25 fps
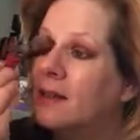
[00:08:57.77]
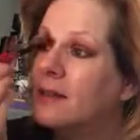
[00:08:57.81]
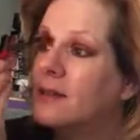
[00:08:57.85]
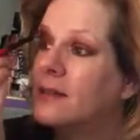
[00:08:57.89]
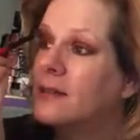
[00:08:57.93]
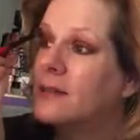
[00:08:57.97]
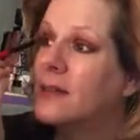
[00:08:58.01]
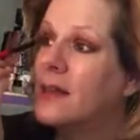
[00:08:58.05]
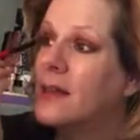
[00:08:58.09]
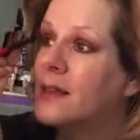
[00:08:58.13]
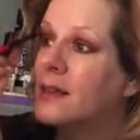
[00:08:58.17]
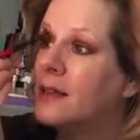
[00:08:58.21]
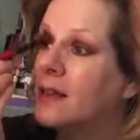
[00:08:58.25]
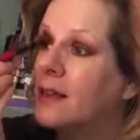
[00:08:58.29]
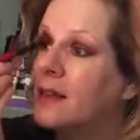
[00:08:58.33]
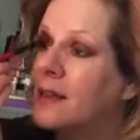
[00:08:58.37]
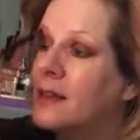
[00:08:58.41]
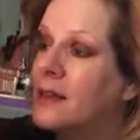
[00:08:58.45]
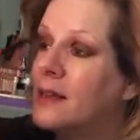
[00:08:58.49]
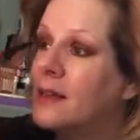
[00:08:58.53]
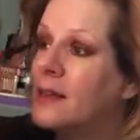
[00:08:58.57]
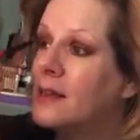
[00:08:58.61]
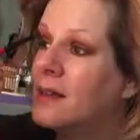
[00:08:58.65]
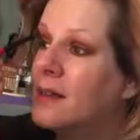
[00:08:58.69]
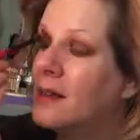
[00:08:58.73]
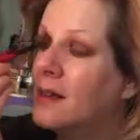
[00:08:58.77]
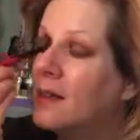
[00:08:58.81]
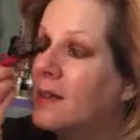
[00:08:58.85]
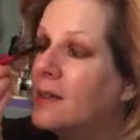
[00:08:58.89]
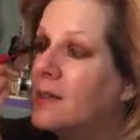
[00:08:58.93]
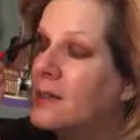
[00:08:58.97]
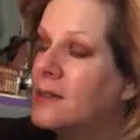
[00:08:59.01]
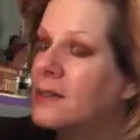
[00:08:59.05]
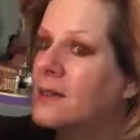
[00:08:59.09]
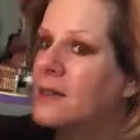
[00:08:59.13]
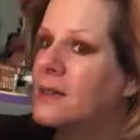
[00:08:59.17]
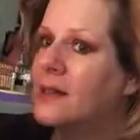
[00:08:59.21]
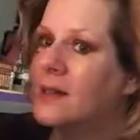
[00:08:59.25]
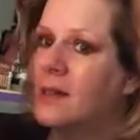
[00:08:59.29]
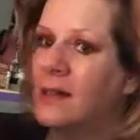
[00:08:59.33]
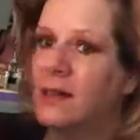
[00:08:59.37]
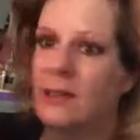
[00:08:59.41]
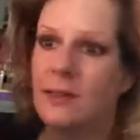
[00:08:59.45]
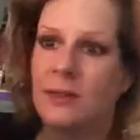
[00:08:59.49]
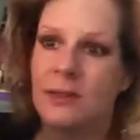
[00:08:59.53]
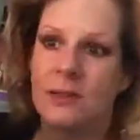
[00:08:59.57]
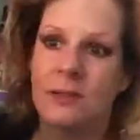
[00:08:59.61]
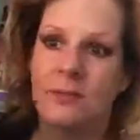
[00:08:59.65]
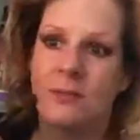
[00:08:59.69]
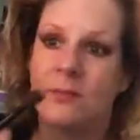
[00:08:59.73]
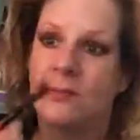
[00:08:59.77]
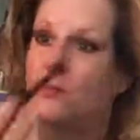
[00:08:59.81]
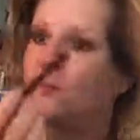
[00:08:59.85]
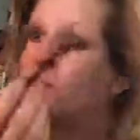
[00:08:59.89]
Isn't that always the case?